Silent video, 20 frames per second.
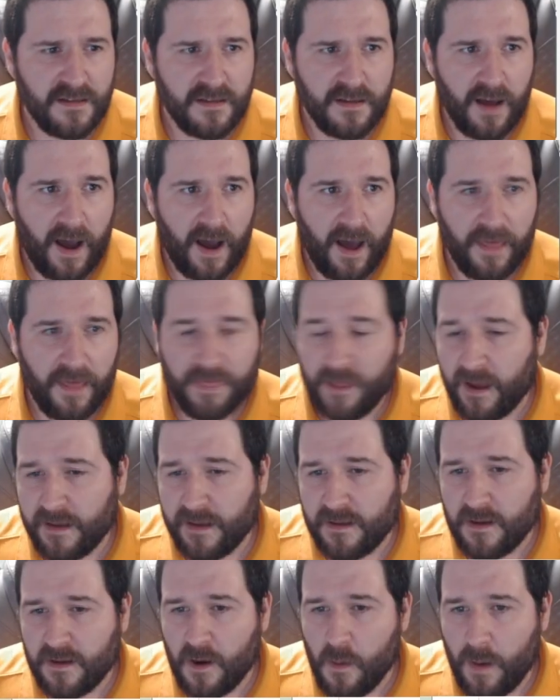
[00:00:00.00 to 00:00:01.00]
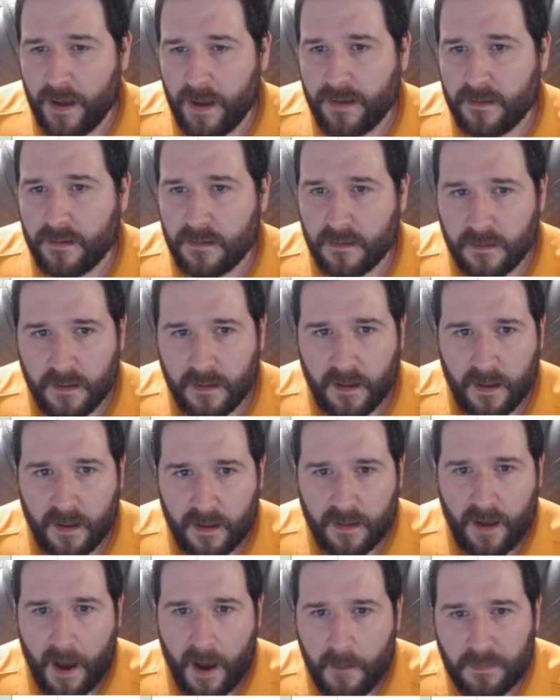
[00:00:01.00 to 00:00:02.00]
I thought, you know what?
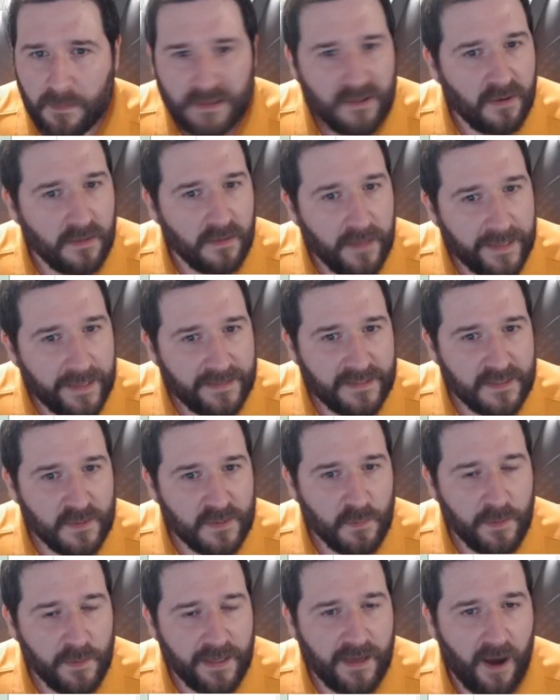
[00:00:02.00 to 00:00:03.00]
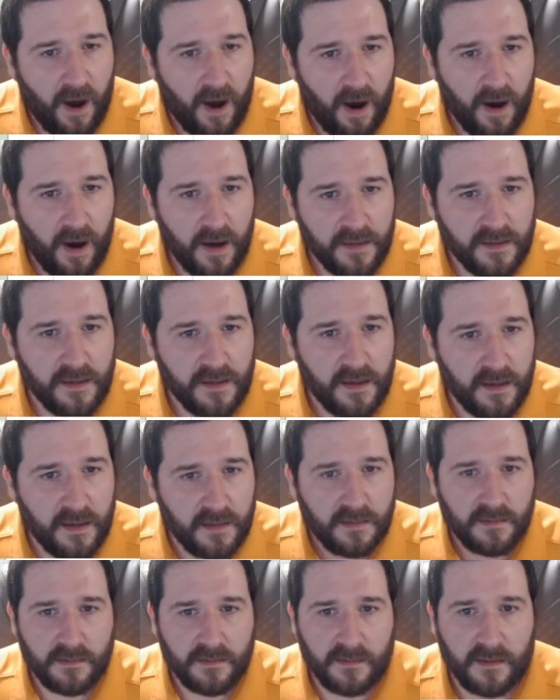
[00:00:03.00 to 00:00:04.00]
I'm a little late this week on
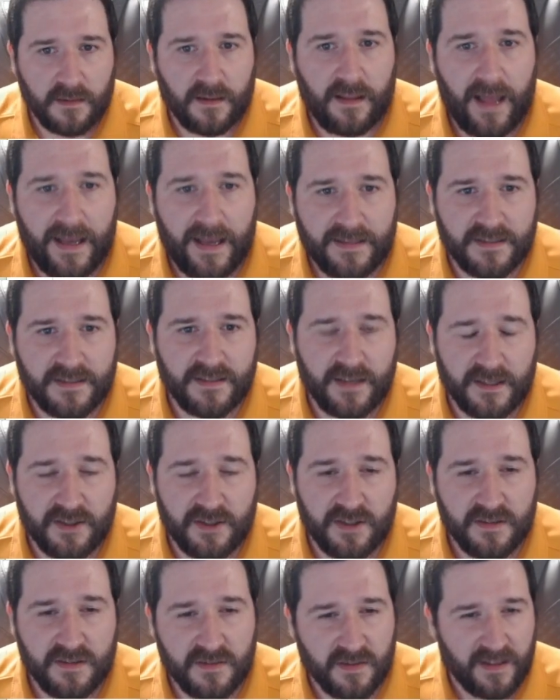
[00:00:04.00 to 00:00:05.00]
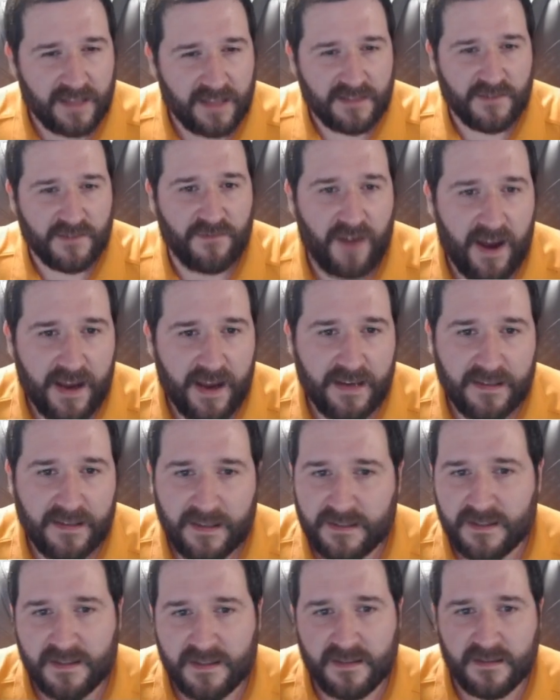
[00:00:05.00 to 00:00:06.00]
the class section, so that's fine.
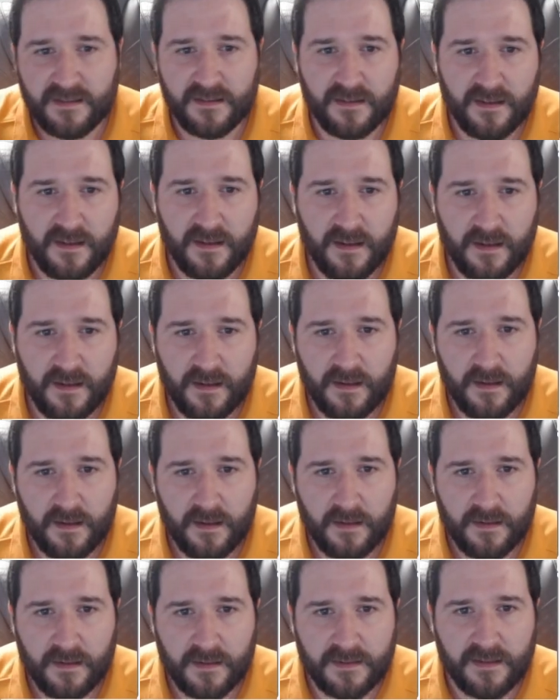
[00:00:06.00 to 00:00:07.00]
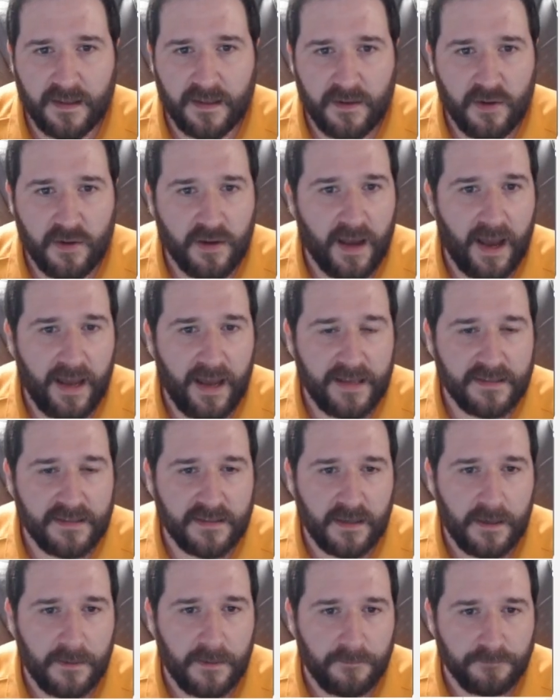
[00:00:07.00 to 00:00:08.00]
Let's let you guys
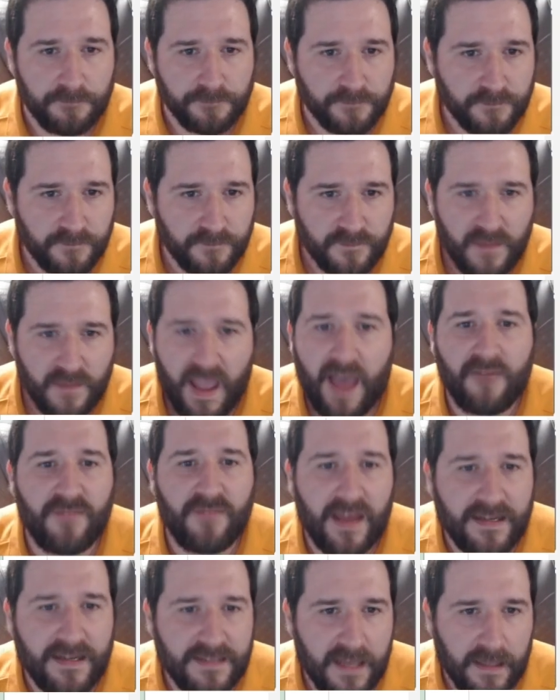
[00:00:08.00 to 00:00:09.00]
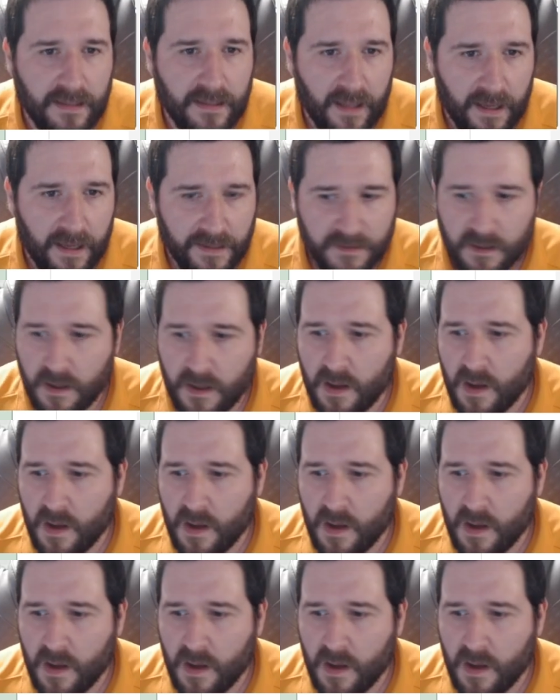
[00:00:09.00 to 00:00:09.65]
have that deadline.